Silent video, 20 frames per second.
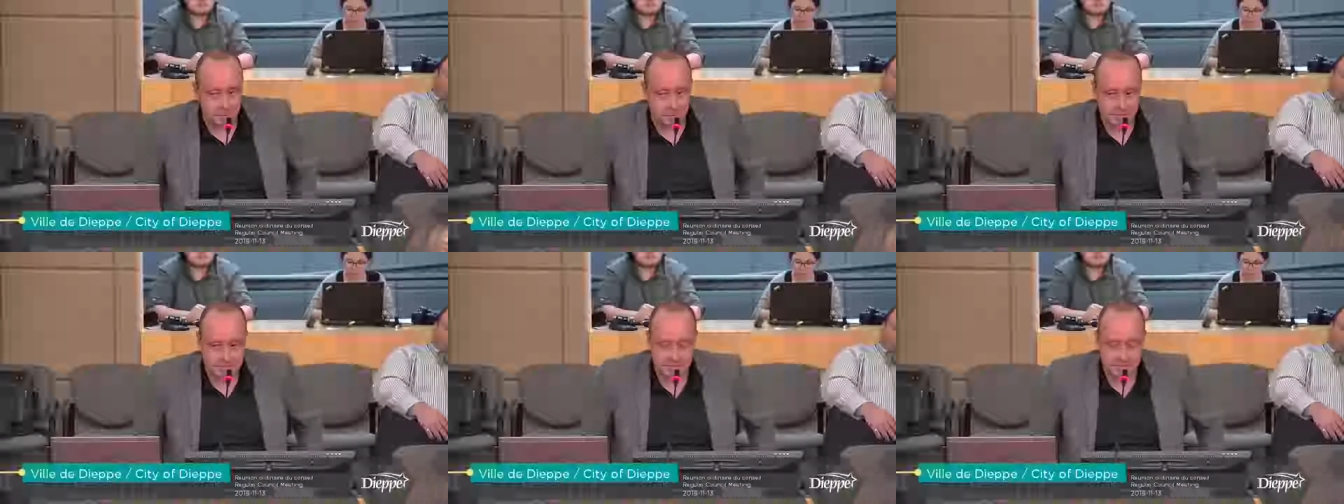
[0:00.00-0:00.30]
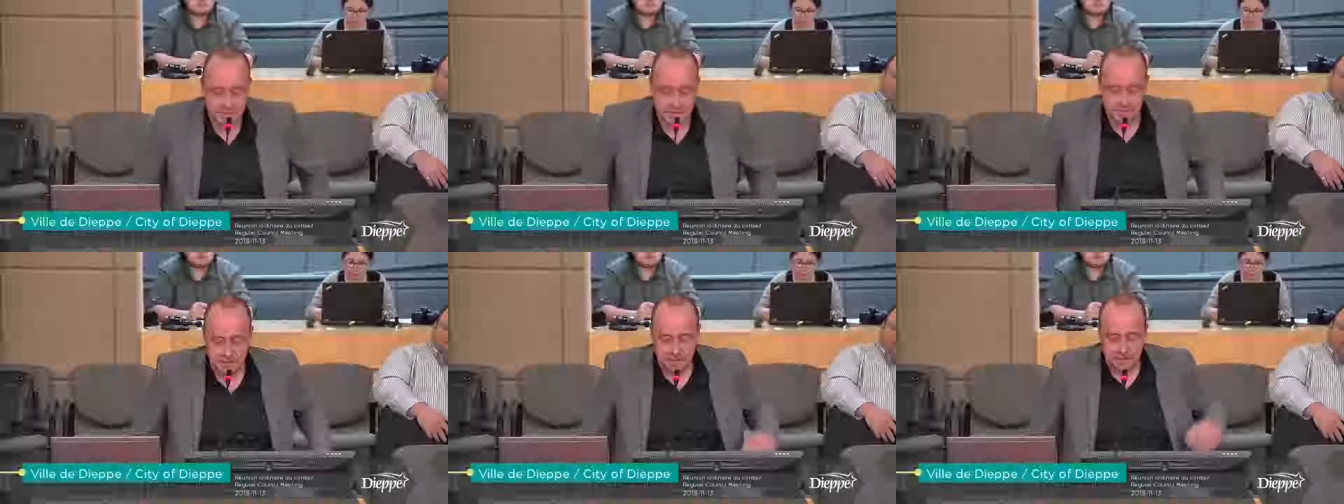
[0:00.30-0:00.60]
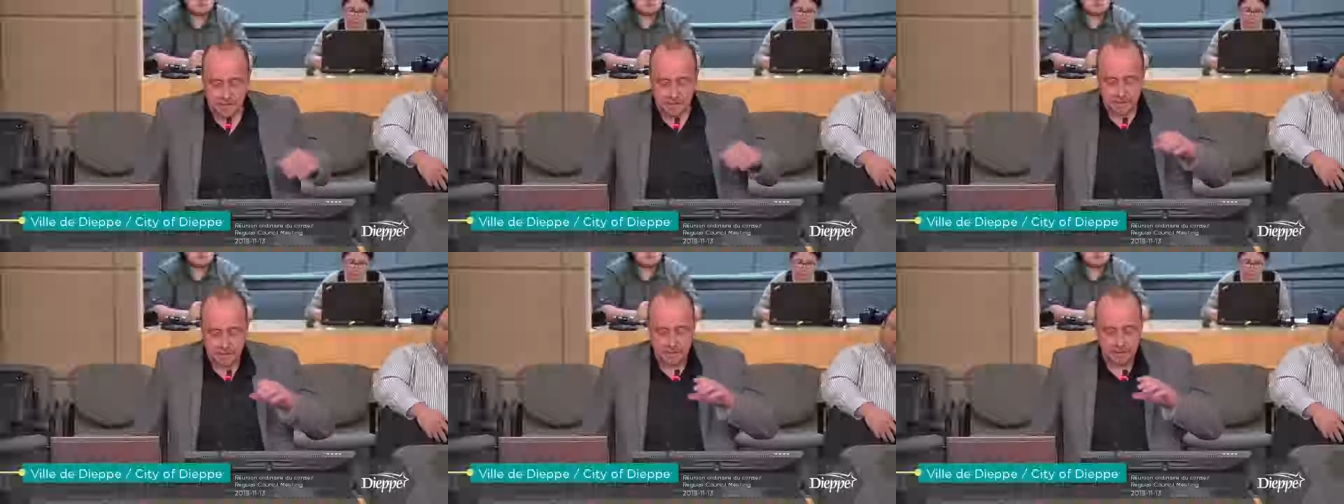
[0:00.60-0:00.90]
evening, I'm
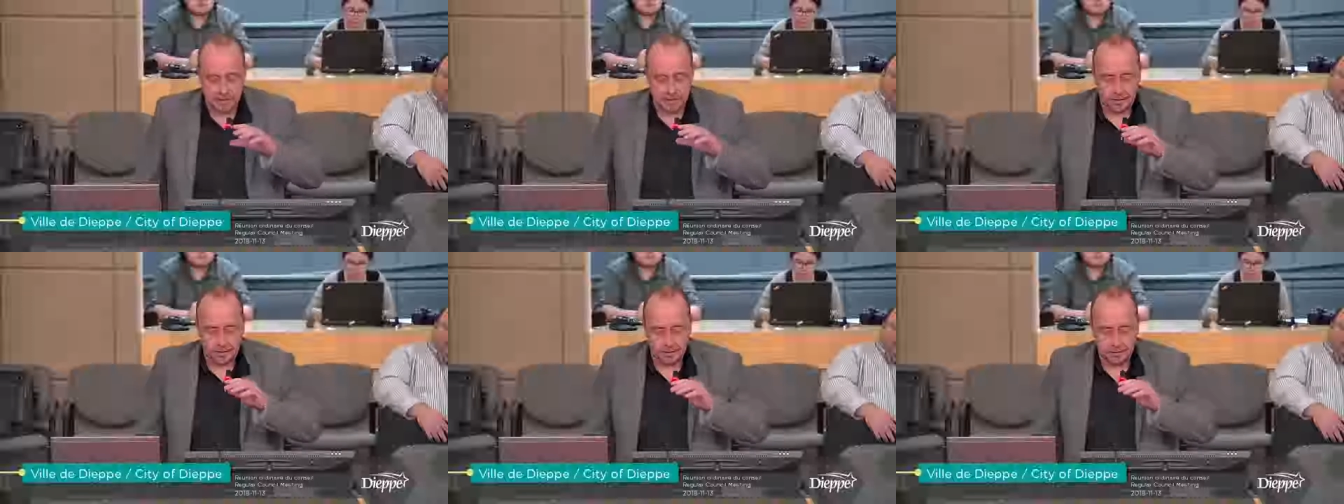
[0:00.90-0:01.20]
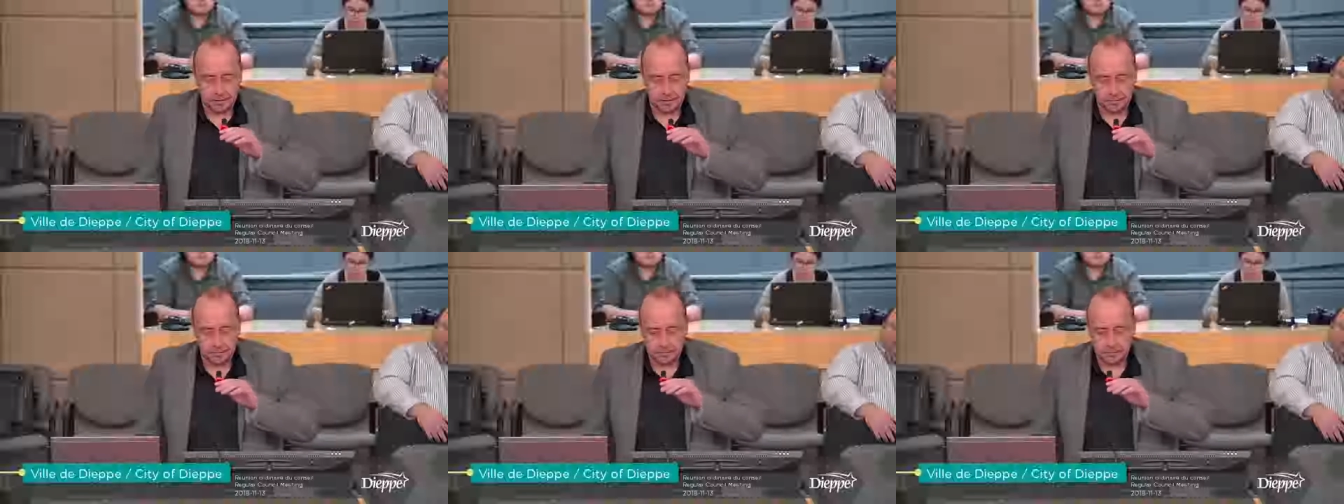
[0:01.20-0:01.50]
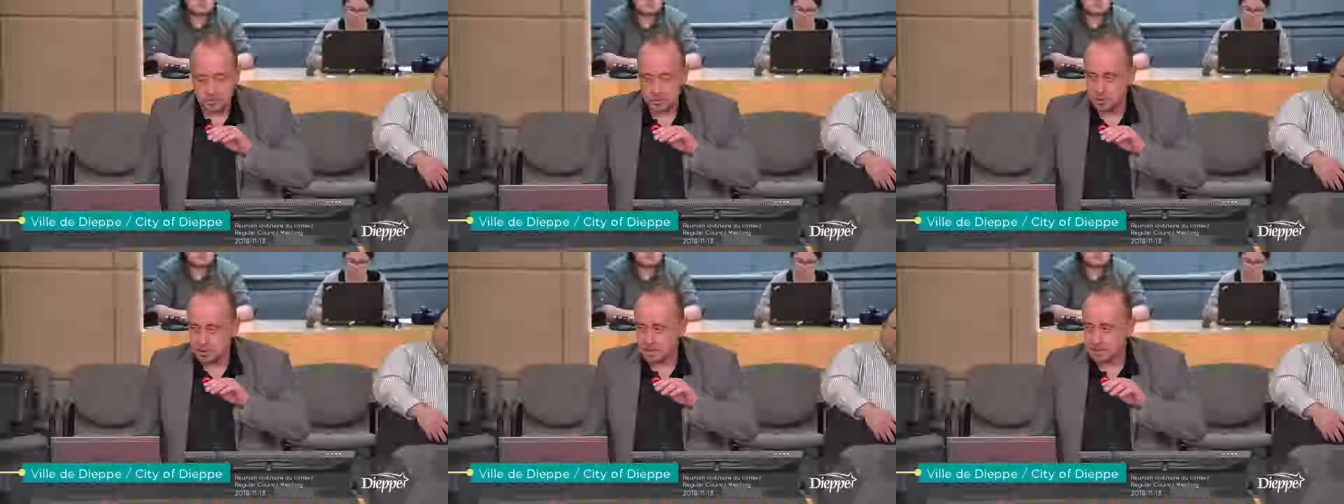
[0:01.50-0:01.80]
Steve Bossé.
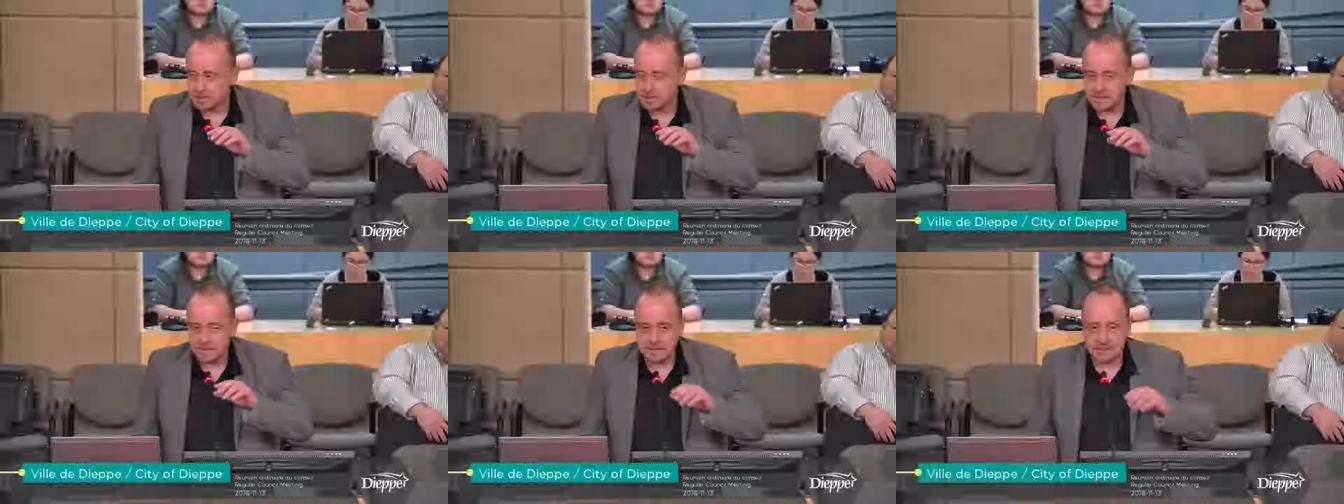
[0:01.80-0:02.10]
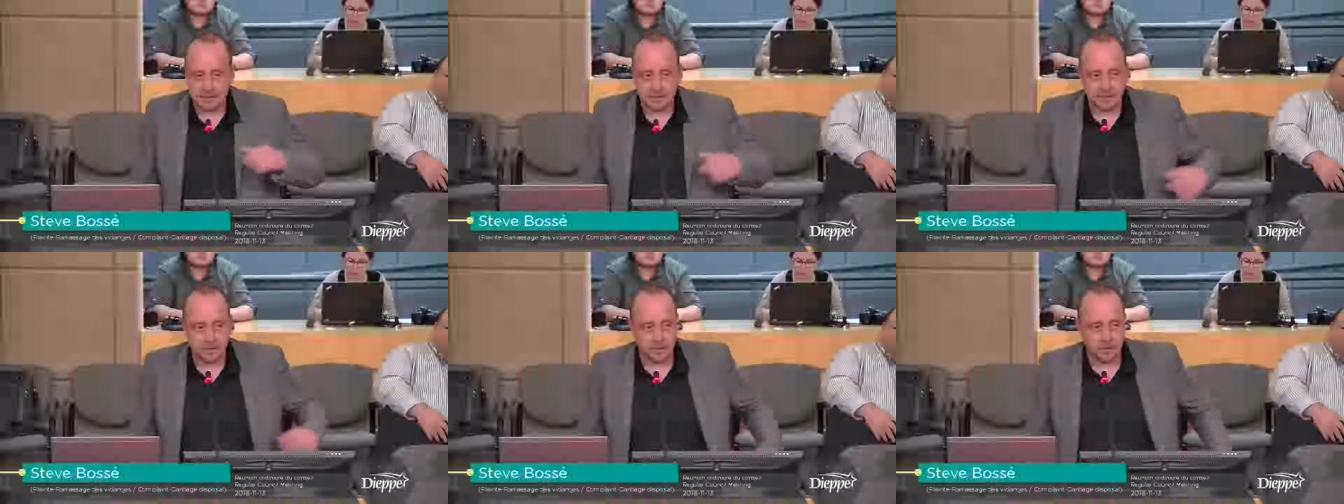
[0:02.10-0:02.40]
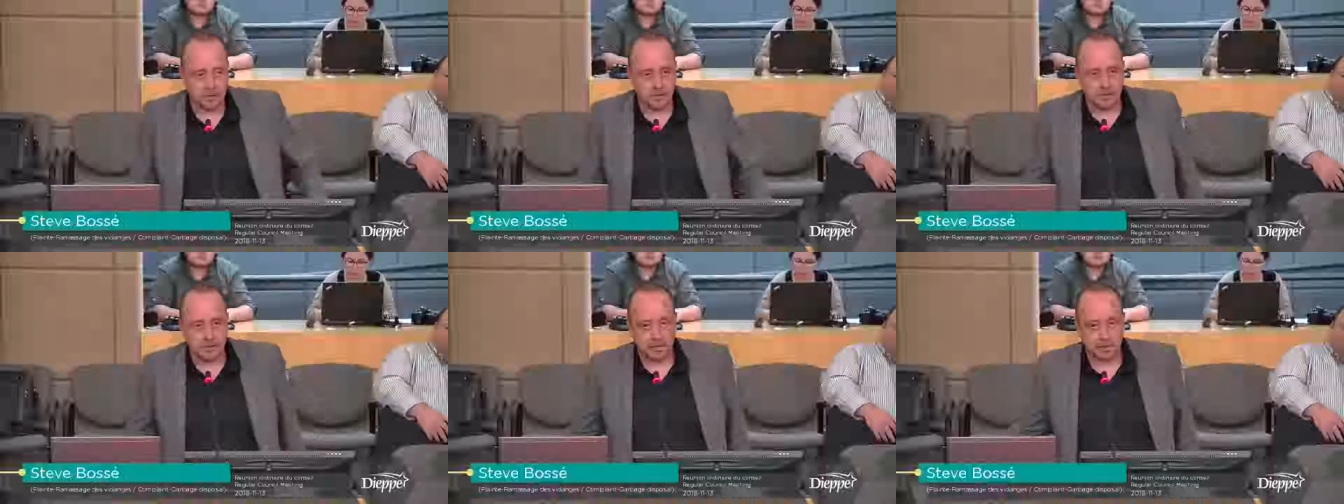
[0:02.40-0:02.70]

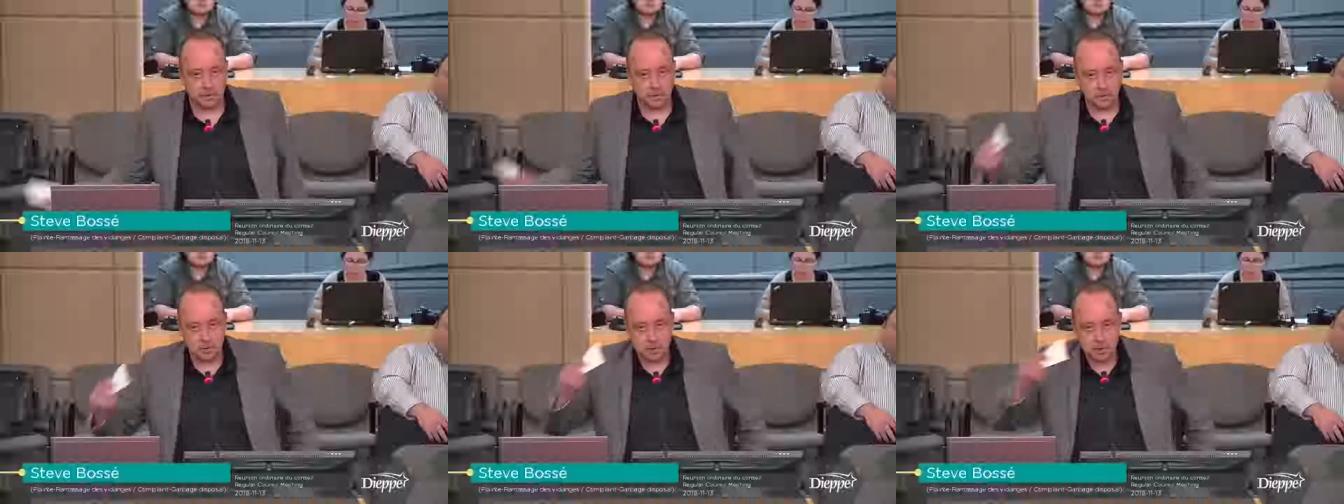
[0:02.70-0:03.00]
I